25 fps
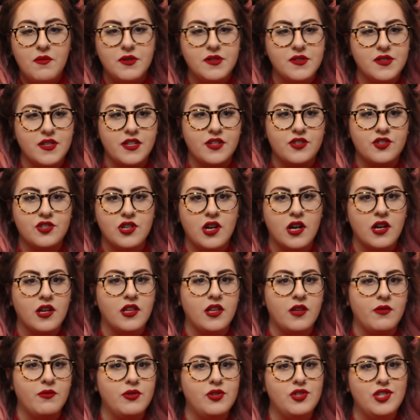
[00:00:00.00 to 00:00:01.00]
was like
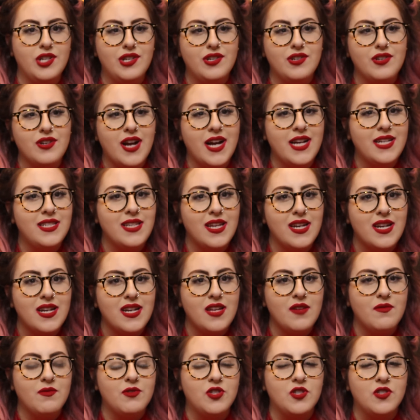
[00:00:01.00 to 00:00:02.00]
struggling with gender
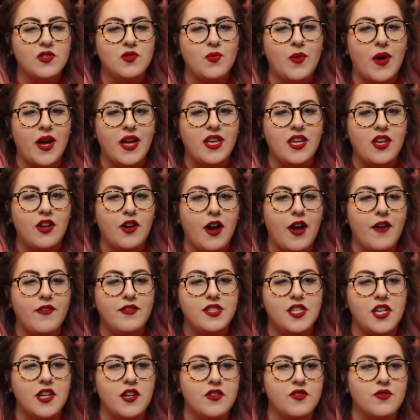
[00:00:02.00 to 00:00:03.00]
identity, which is why he
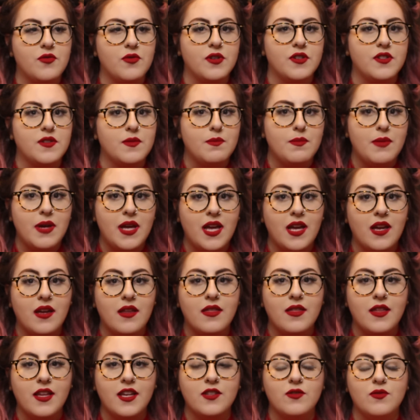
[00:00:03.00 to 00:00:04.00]
gravitated towards pink
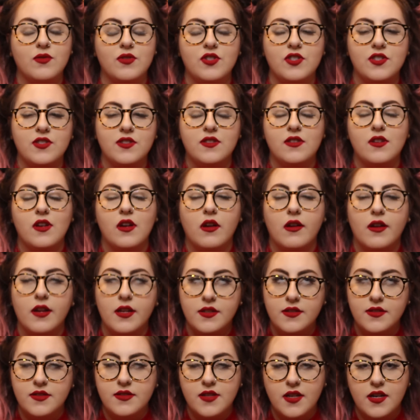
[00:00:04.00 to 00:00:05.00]
things, which is
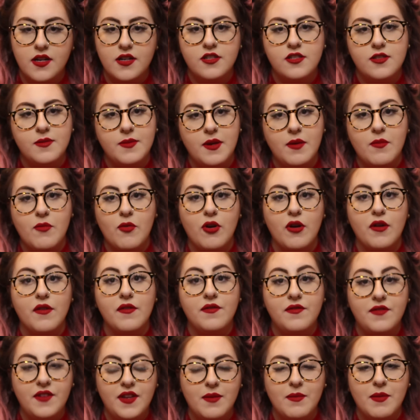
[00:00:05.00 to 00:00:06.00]
considered to be more
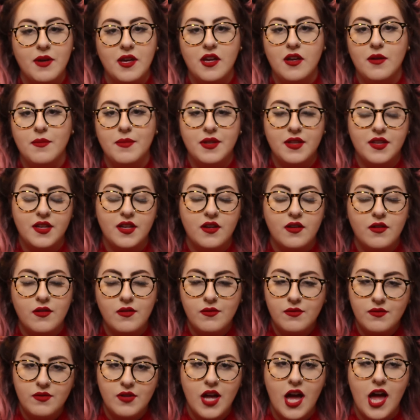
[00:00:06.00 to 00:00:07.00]
female, but like,
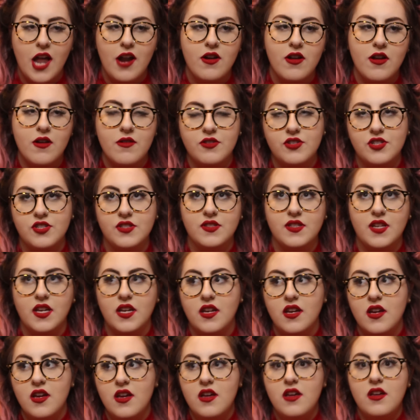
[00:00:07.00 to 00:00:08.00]
I don't know, it's just
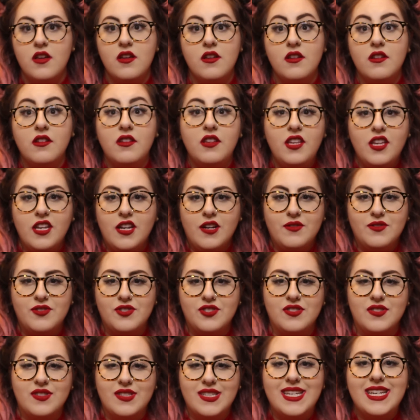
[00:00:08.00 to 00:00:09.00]
like, you know, it's
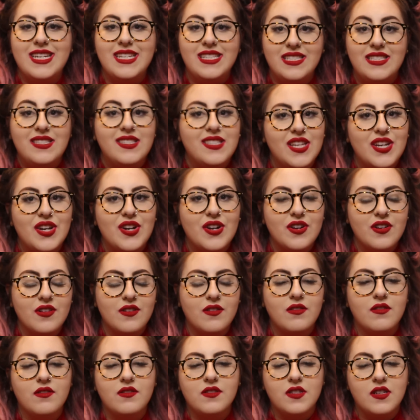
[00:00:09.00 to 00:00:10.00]
just considered.
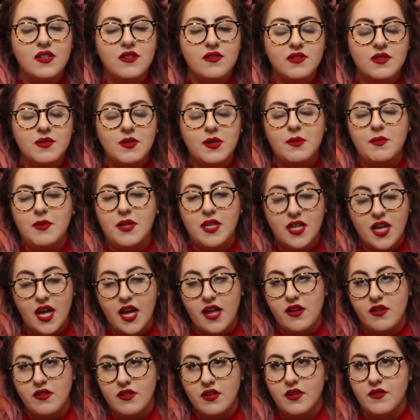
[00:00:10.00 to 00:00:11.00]
So I mean,
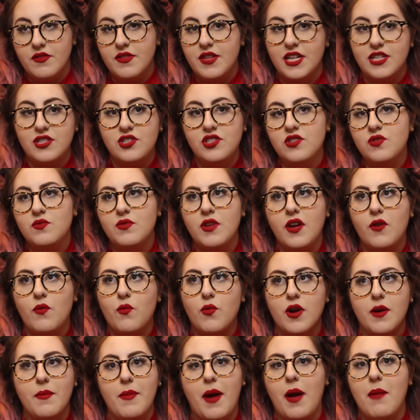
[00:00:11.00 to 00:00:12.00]
I don't know, that's just like
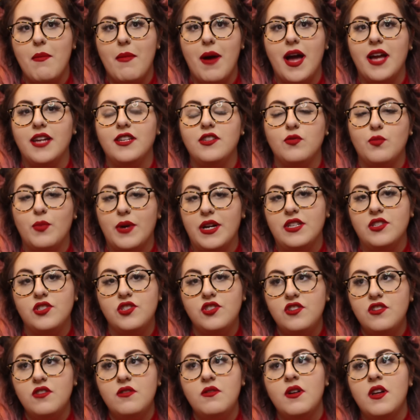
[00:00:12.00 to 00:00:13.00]
where my mind went
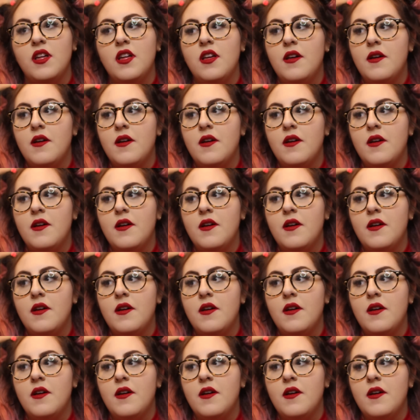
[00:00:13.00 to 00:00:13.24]
to.